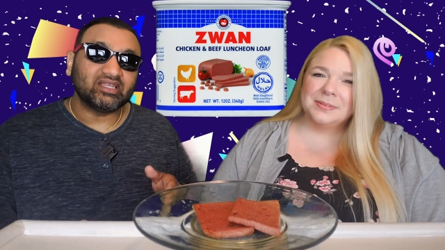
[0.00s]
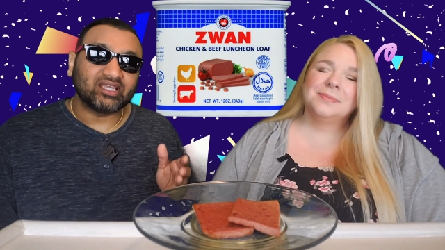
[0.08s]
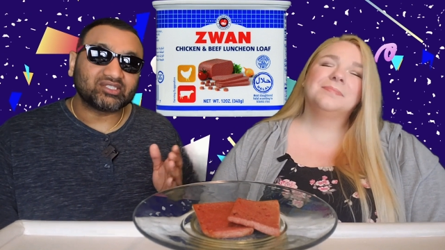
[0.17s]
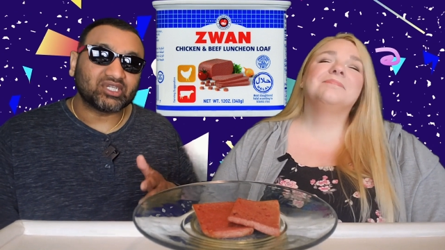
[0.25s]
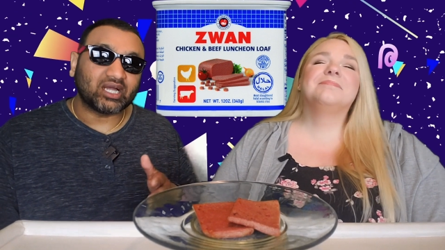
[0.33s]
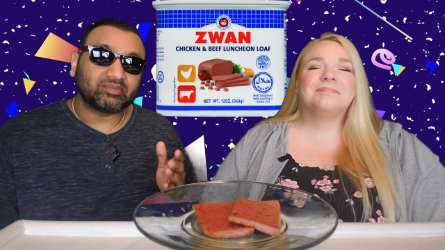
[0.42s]

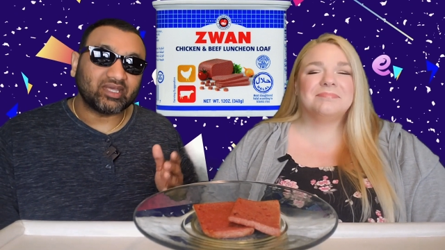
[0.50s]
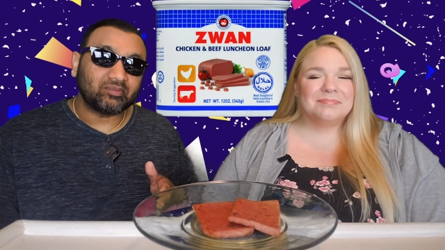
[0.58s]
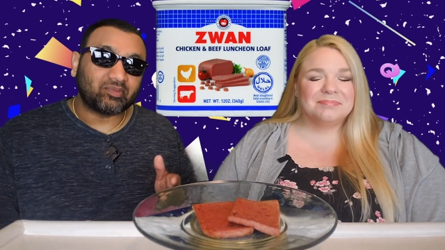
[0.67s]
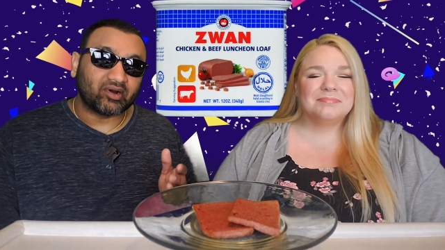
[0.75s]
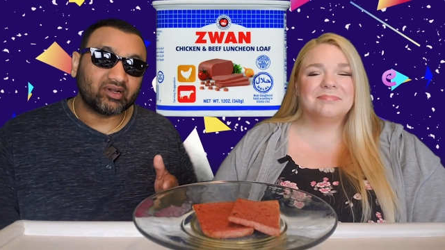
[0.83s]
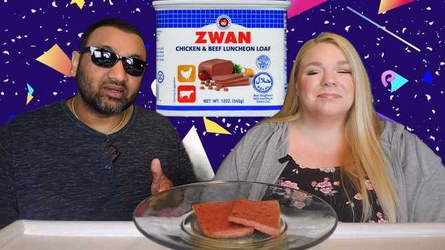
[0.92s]
Speaker 1: Like chop that
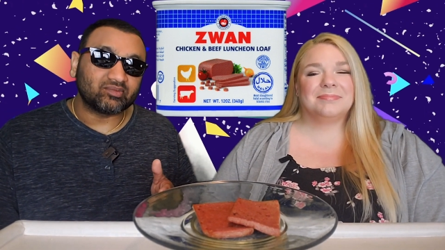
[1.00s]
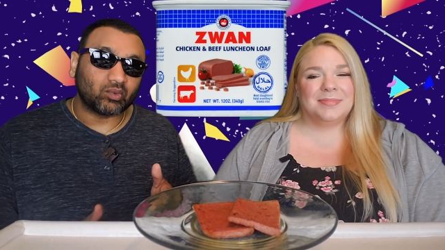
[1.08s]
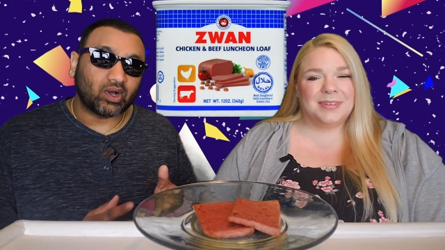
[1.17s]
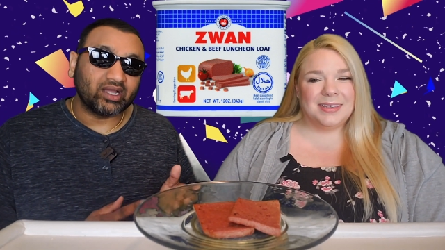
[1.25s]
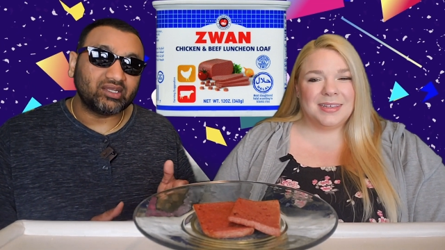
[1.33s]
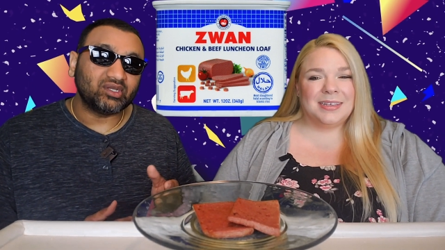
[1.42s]
part up.
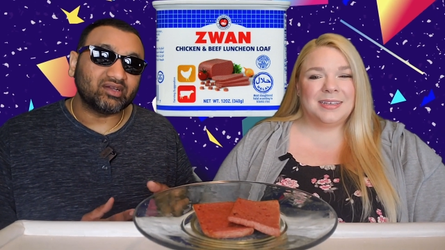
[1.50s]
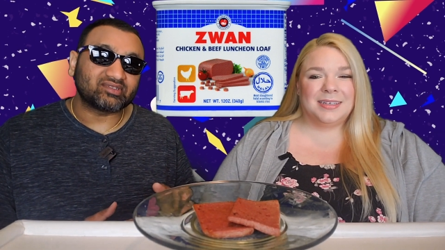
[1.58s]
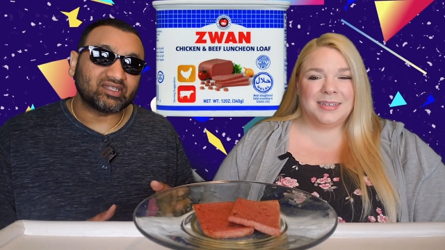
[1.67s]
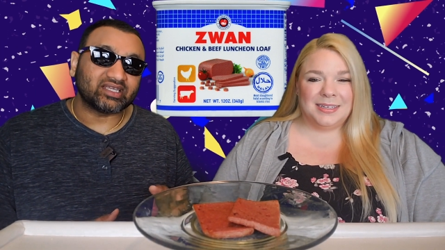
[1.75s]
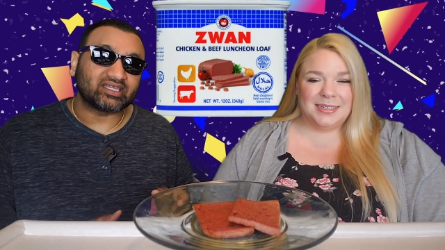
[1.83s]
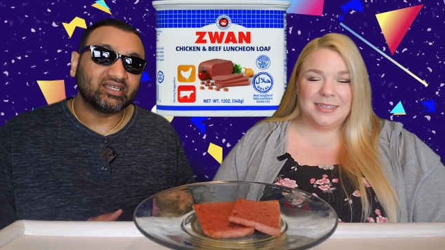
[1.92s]
Why do you have to
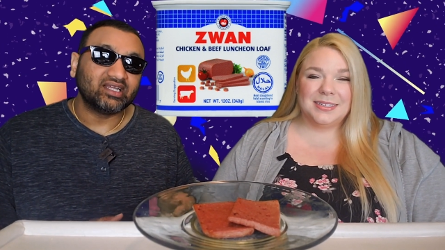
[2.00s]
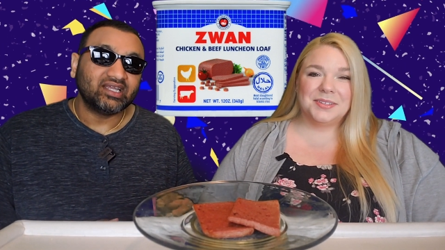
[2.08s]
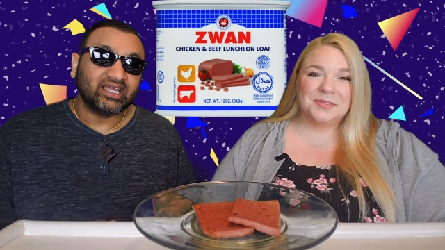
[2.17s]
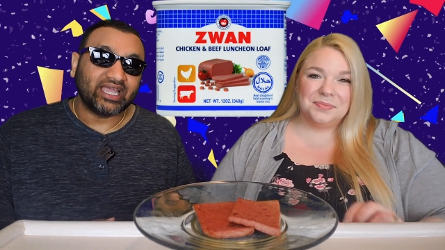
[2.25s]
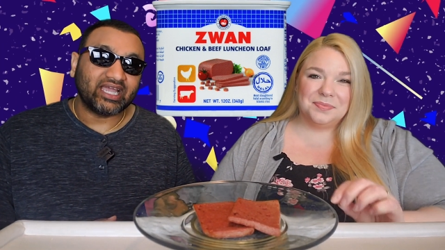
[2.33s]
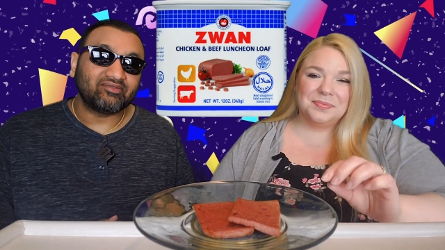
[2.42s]
like
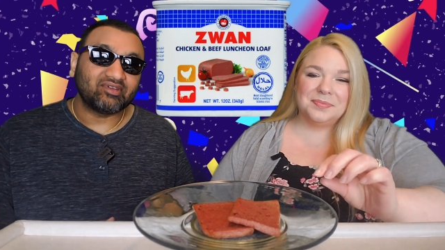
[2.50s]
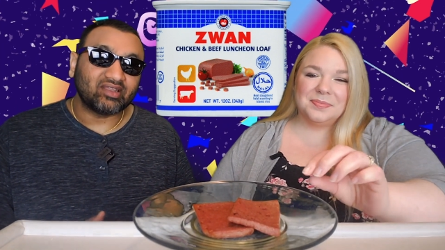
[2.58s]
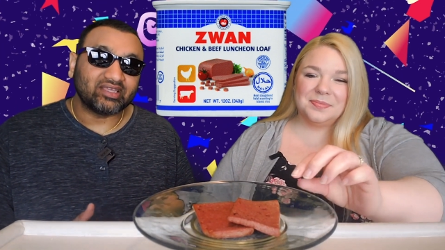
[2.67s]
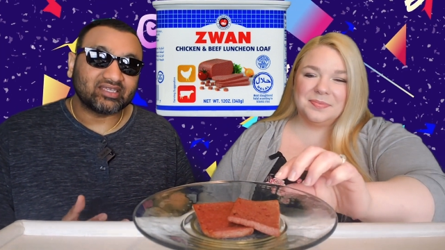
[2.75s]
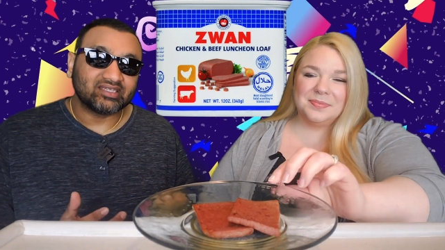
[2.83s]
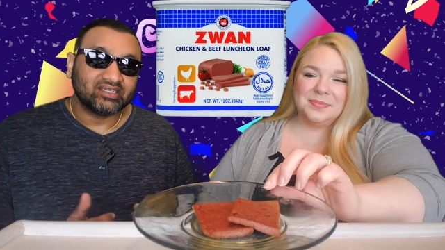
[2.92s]
have it
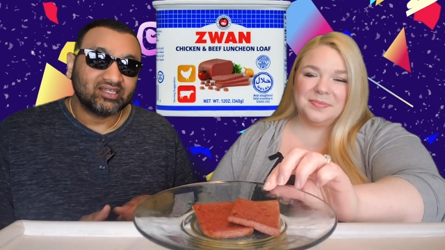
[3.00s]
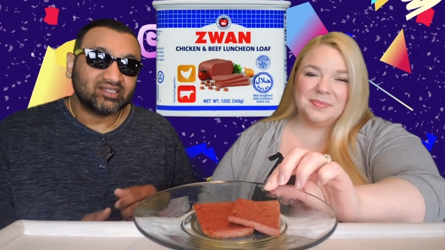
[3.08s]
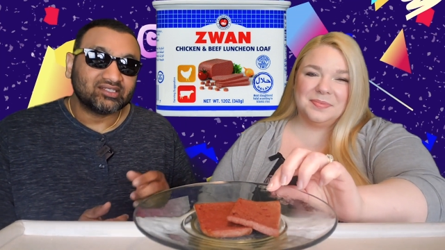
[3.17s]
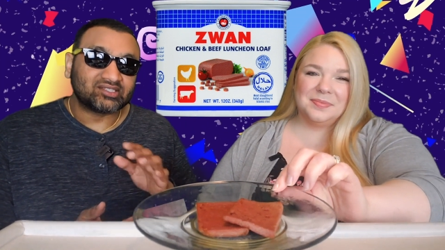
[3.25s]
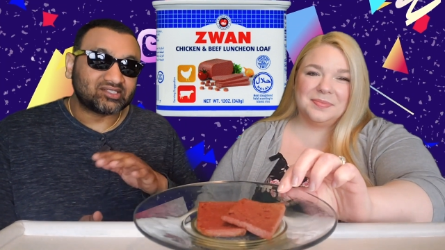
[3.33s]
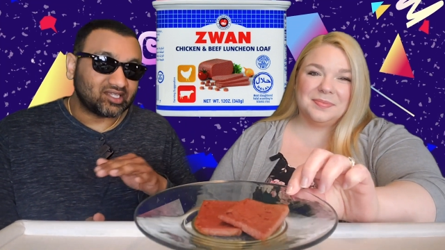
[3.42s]
like
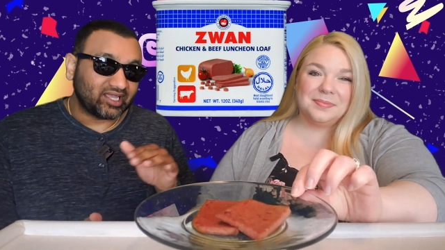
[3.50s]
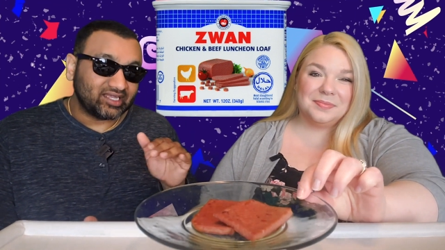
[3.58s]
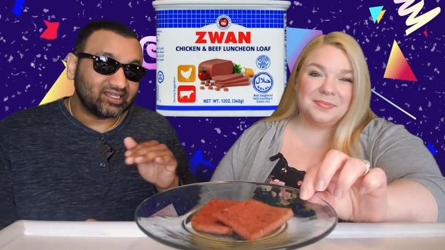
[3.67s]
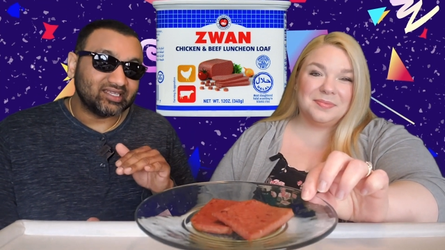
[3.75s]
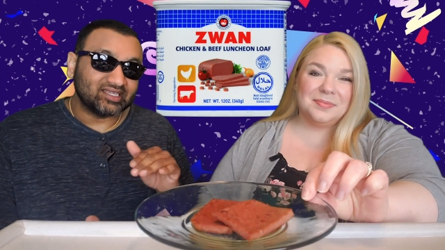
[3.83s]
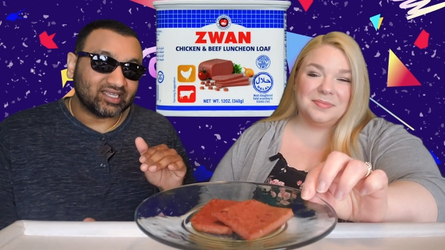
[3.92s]

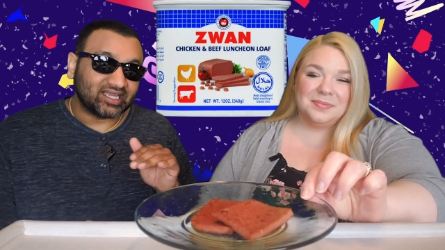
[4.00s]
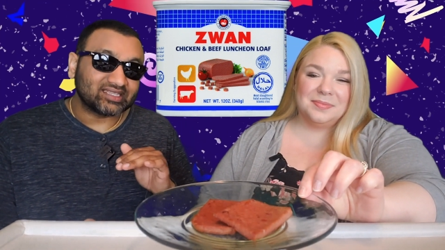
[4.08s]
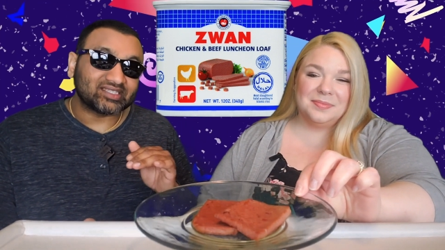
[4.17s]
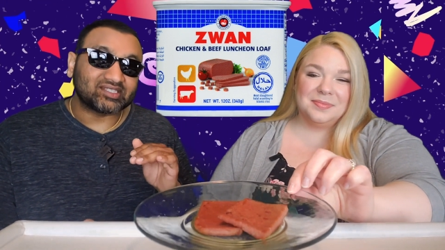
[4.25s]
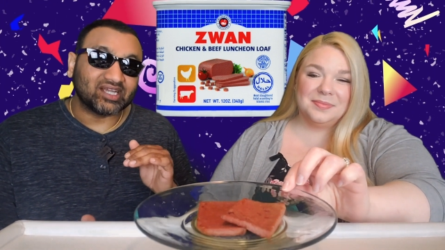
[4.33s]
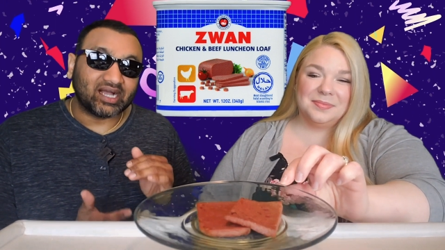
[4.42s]
standing at
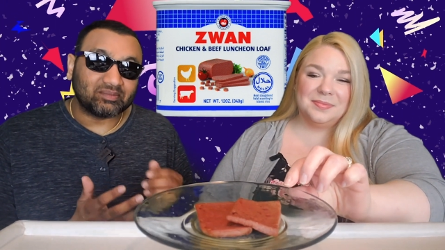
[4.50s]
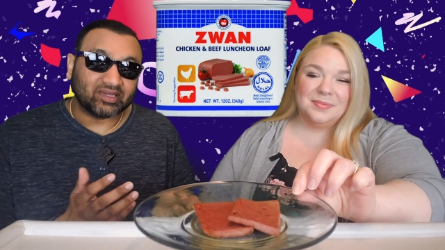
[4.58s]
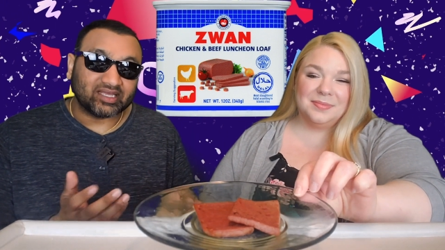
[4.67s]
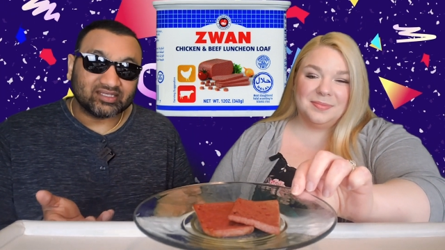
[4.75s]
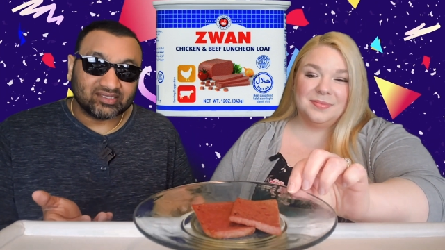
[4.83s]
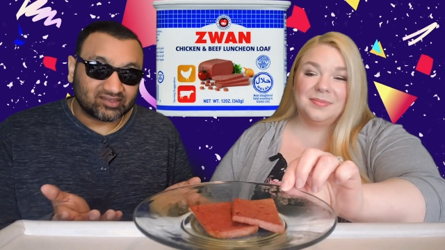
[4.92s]
the top,
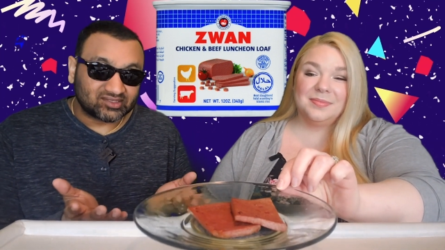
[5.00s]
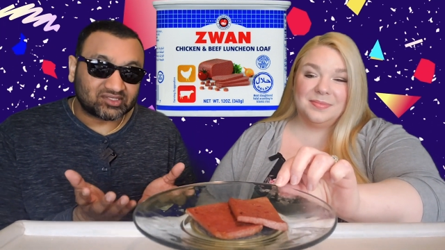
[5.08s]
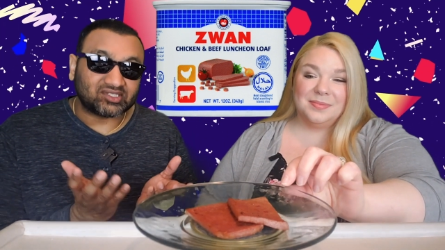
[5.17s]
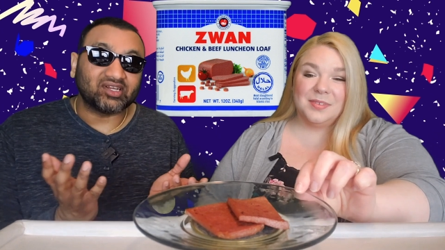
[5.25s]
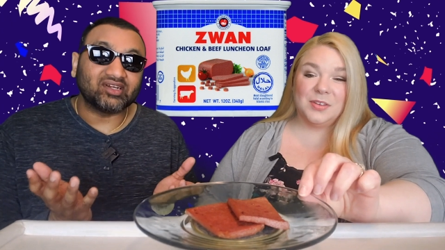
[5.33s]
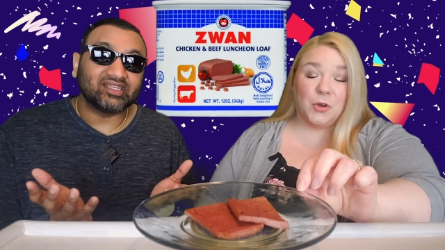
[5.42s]

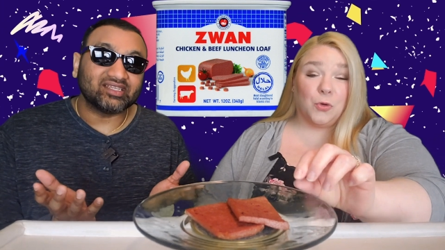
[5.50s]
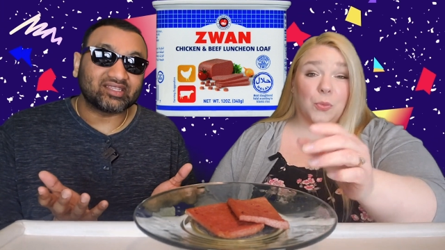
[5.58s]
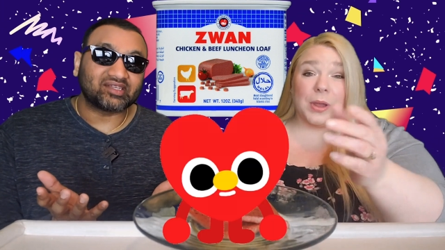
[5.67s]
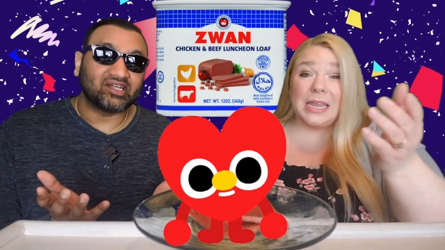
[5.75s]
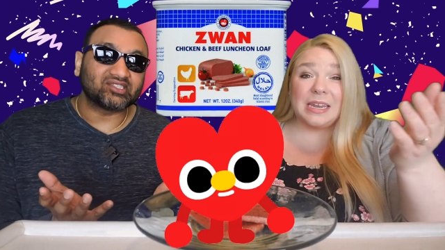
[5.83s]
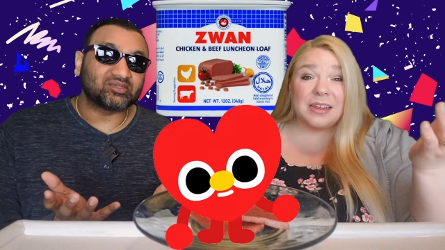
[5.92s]
staring greeting at
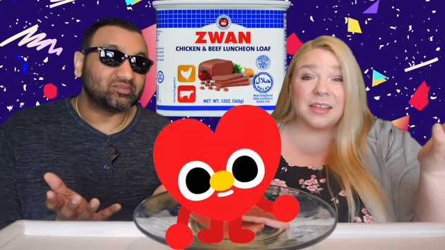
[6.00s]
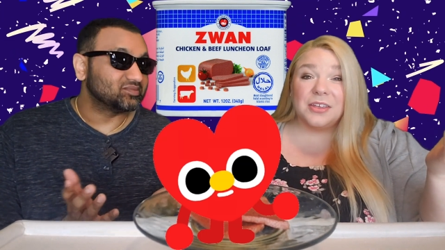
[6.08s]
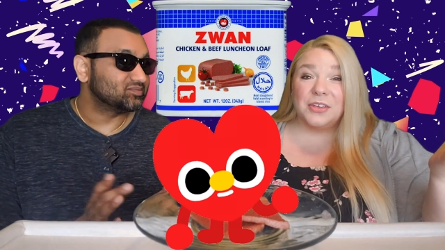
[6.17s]
the customer? Greeting